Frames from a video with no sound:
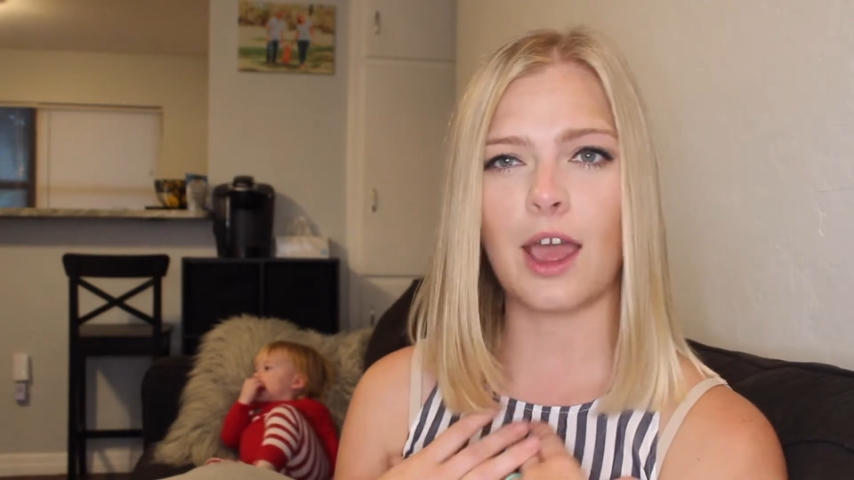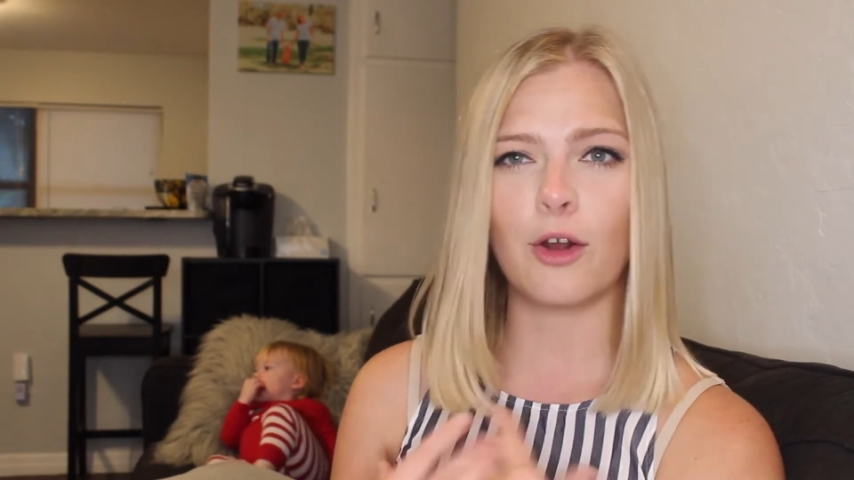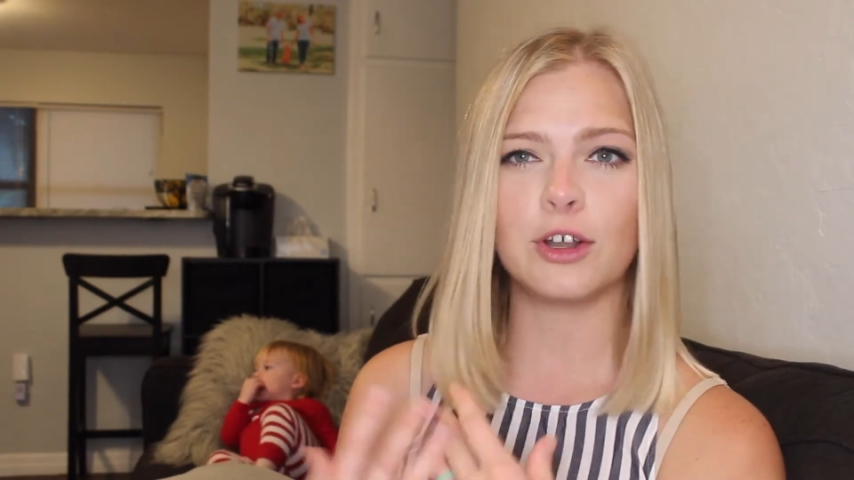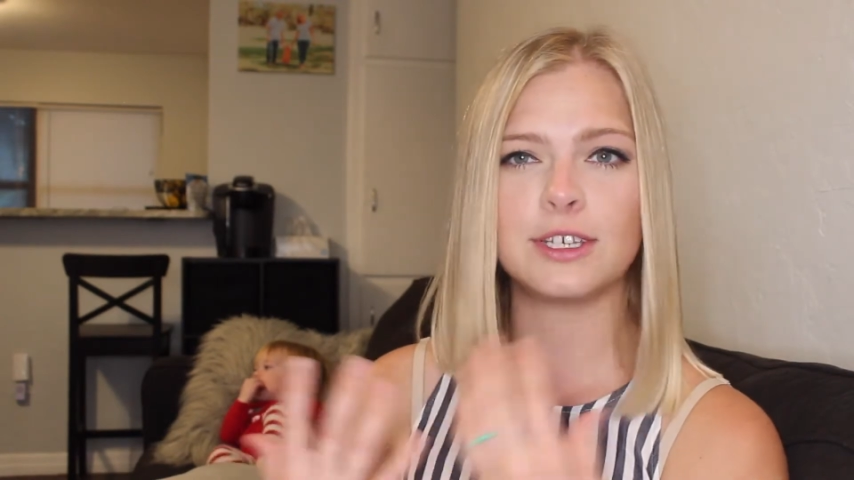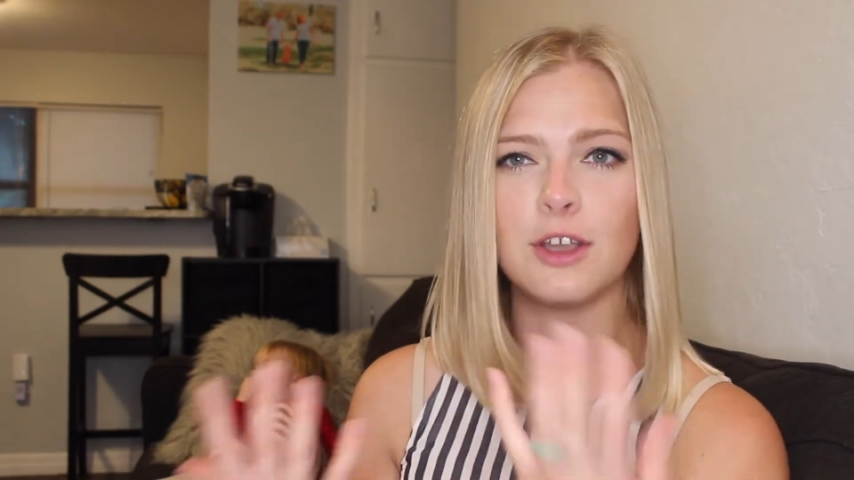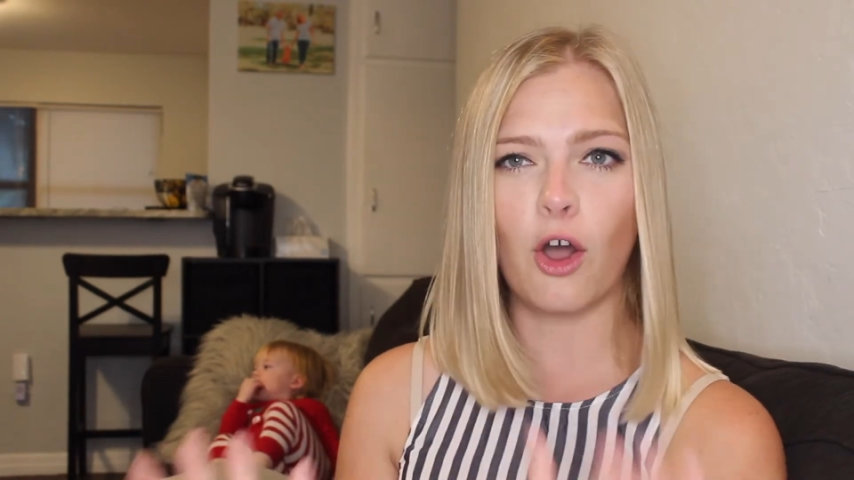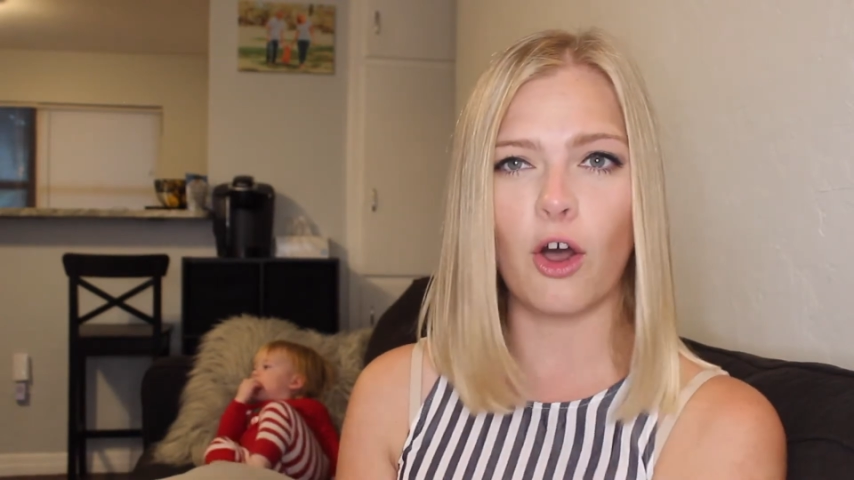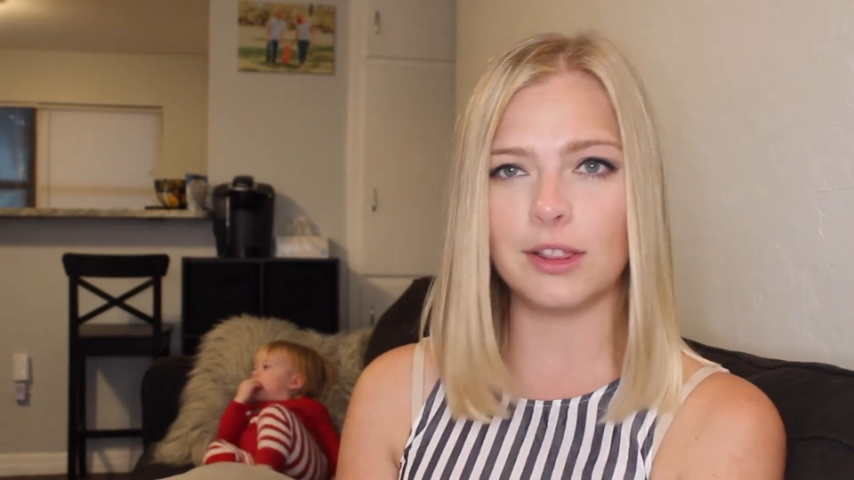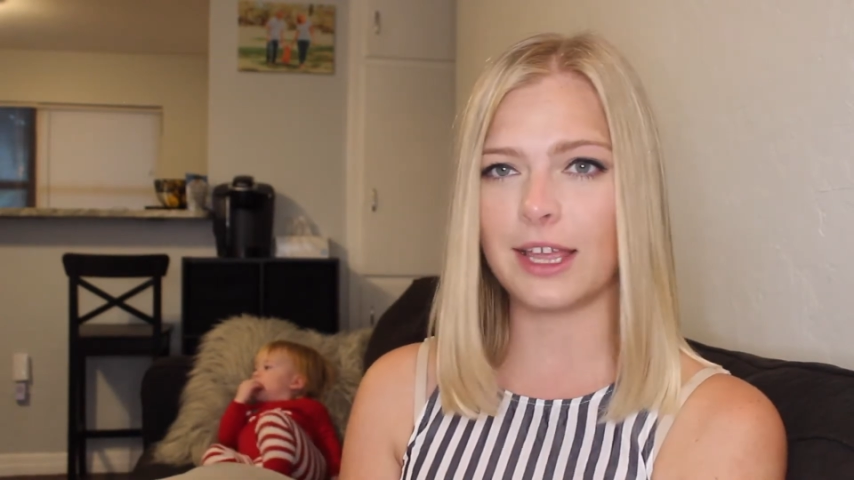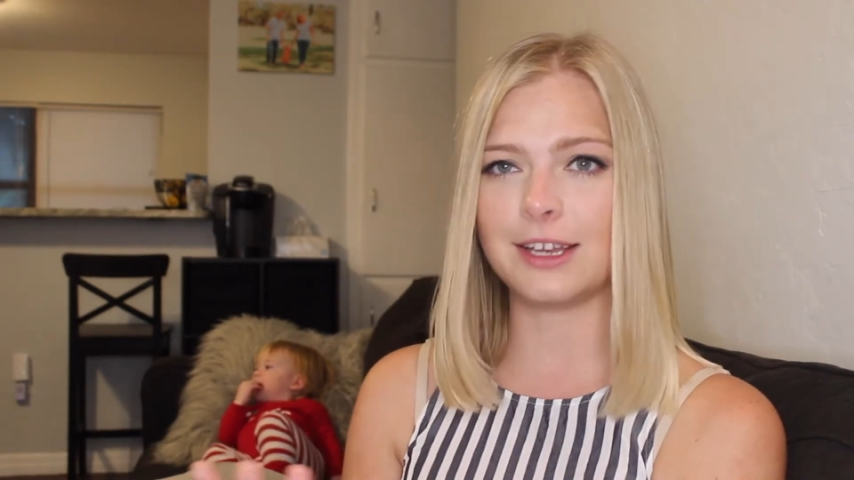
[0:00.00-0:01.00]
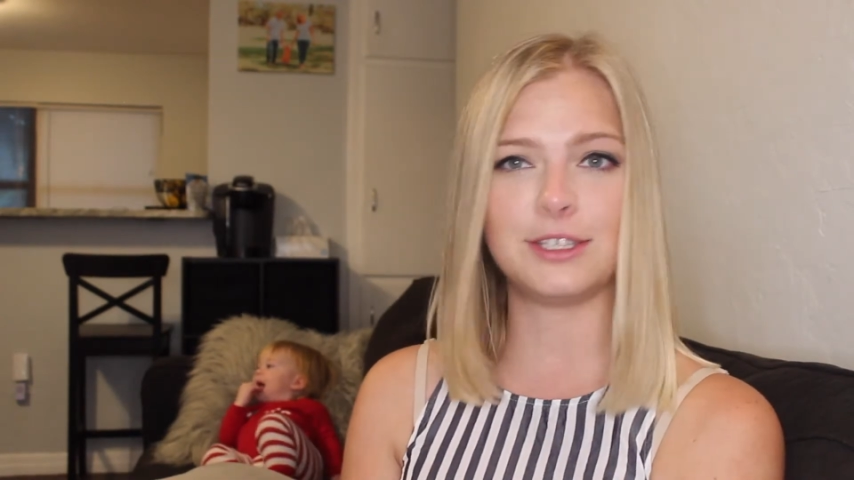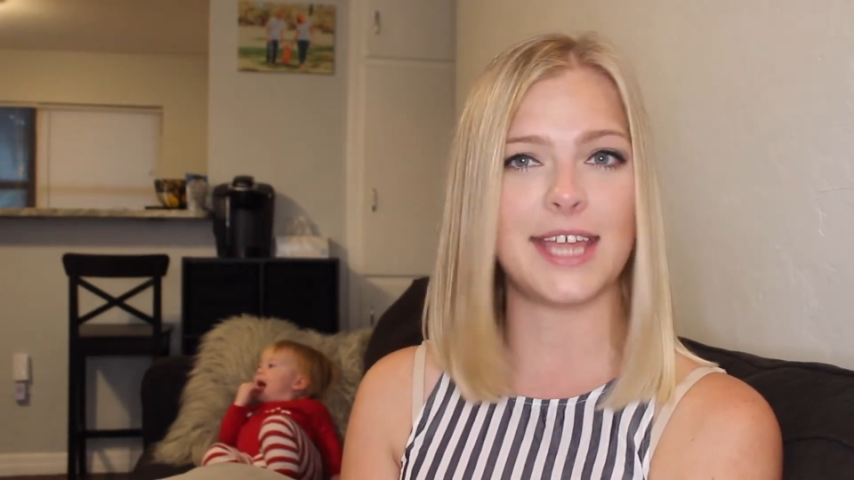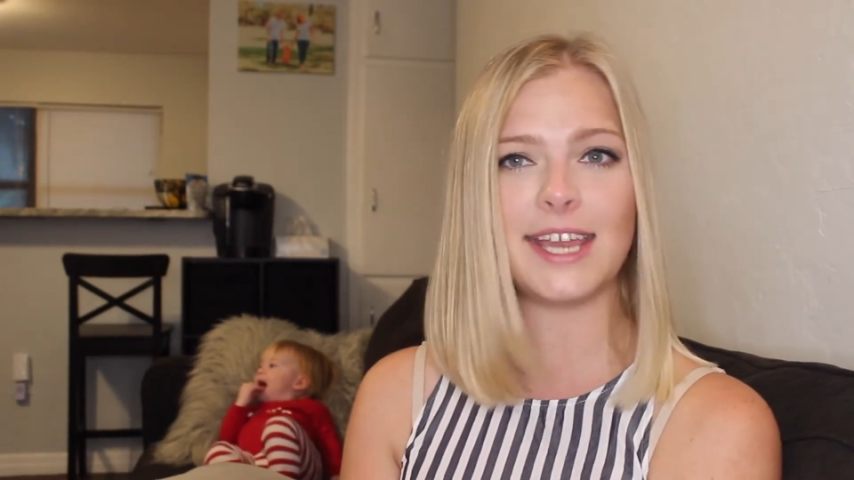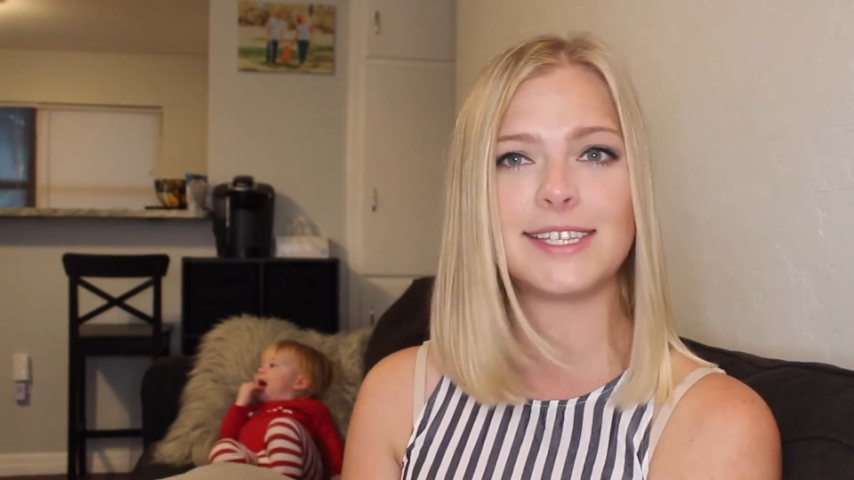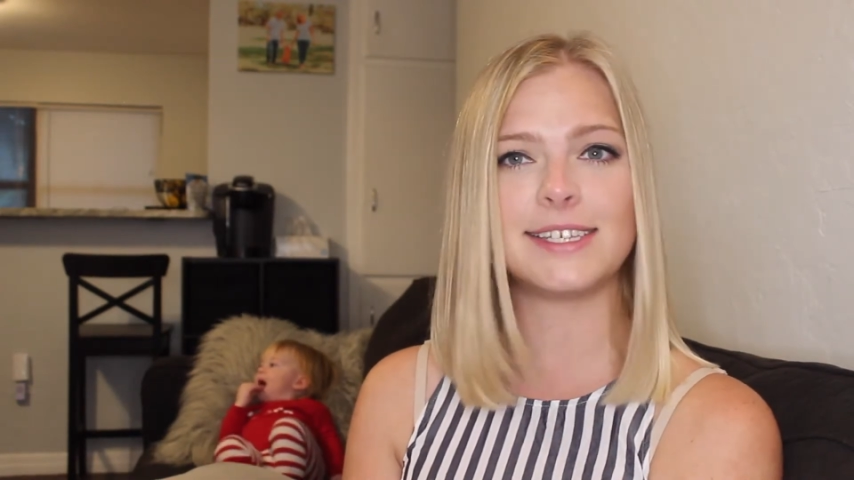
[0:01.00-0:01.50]
our like
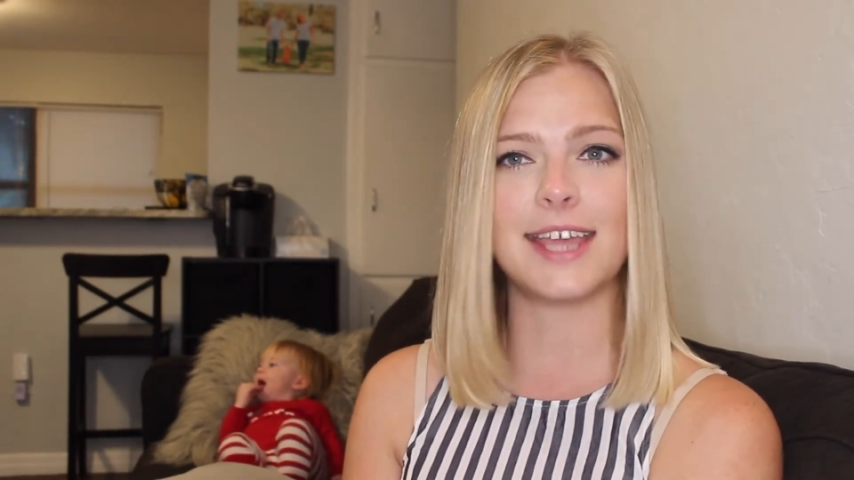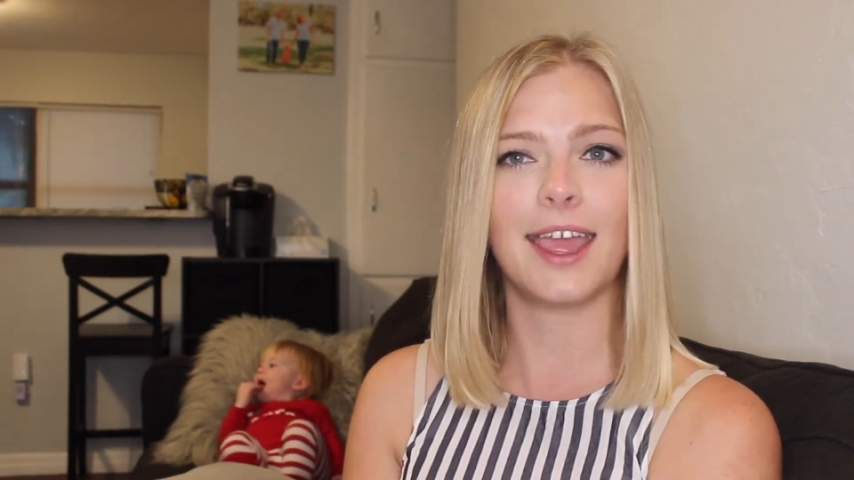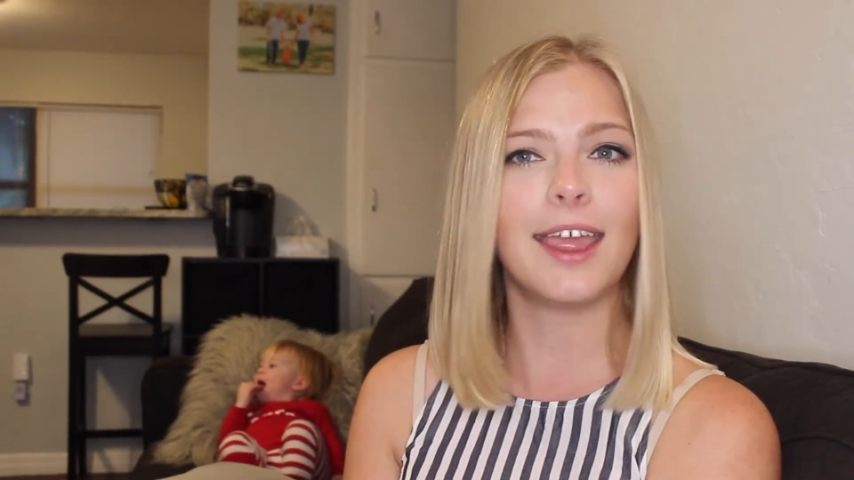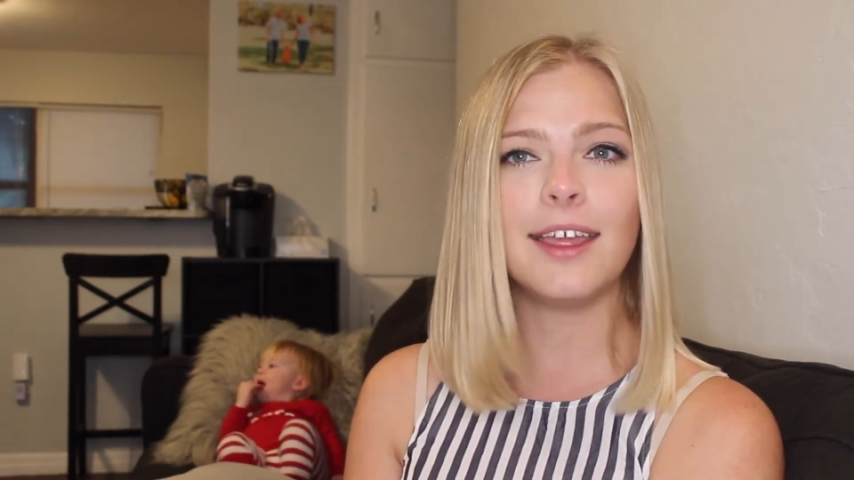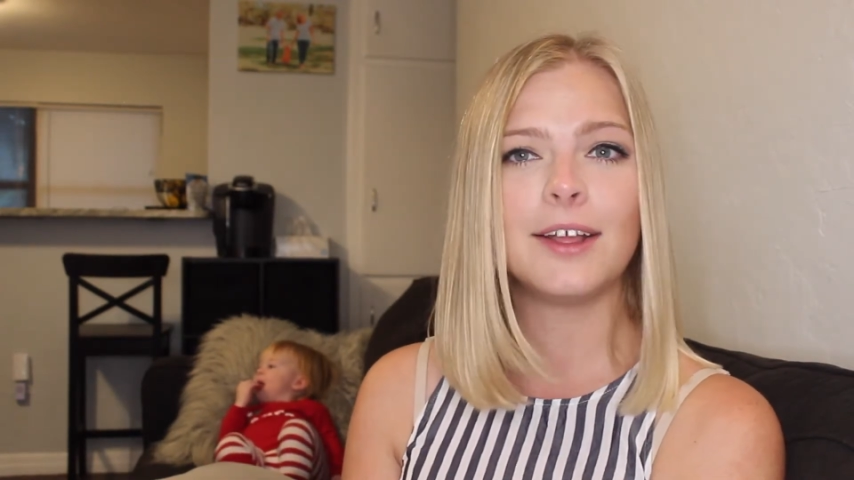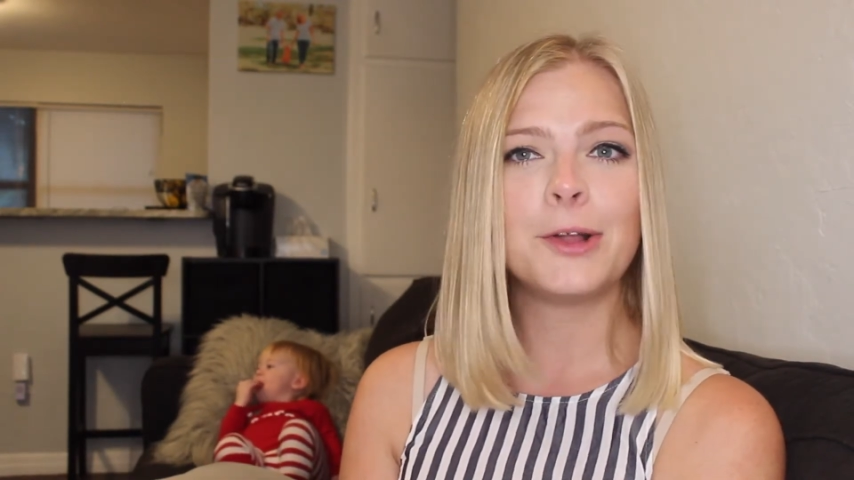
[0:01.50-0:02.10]
day to day